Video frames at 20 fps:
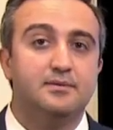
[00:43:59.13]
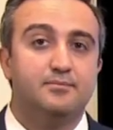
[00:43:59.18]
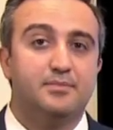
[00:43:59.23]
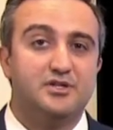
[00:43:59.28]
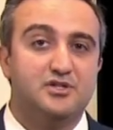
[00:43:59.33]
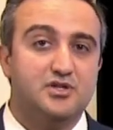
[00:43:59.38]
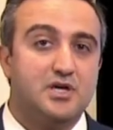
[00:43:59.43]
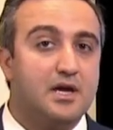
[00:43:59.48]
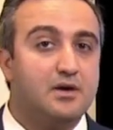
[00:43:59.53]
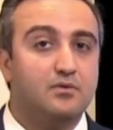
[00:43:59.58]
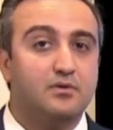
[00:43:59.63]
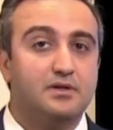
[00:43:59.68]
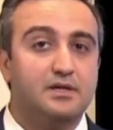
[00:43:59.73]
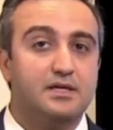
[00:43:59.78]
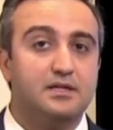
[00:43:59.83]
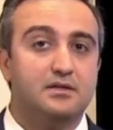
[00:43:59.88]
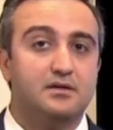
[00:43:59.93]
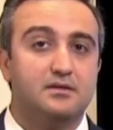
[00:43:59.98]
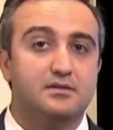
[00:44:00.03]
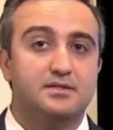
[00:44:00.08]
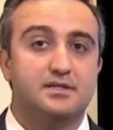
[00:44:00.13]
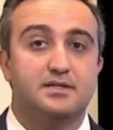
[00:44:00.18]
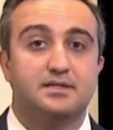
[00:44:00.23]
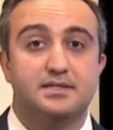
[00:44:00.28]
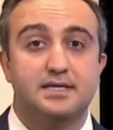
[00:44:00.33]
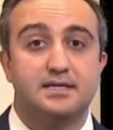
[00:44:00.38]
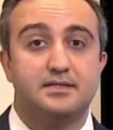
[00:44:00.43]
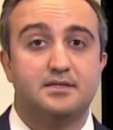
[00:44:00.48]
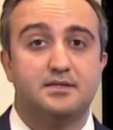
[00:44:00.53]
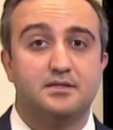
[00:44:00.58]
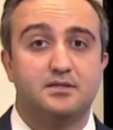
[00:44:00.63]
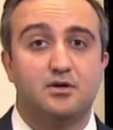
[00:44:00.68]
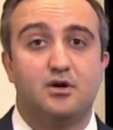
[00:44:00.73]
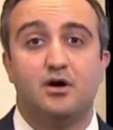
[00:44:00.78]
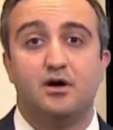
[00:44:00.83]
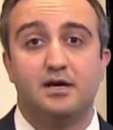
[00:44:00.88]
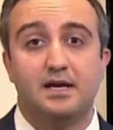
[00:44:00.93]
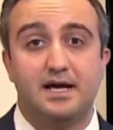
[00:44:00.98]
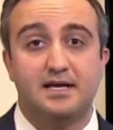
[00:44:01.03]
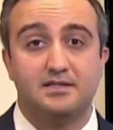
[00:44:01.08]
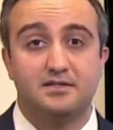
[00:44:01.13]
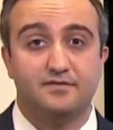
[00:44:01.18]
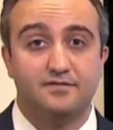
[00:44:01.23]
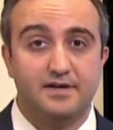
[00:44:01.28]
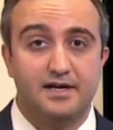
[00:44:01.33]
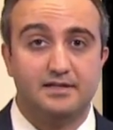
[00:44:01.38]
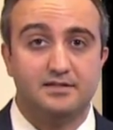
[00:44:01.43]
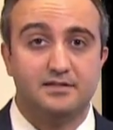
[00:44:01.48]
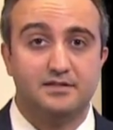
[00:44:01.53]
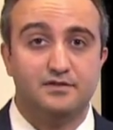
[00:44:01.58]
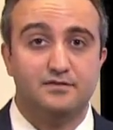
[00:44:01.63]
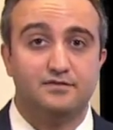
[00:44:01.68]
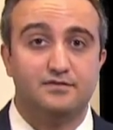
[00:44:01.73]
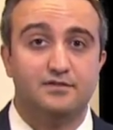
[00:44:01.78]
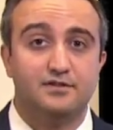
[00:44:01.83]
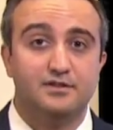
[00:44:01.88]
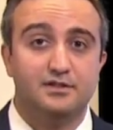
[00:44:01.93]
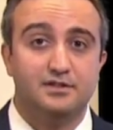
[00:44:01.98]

but generally the successes aren't as effective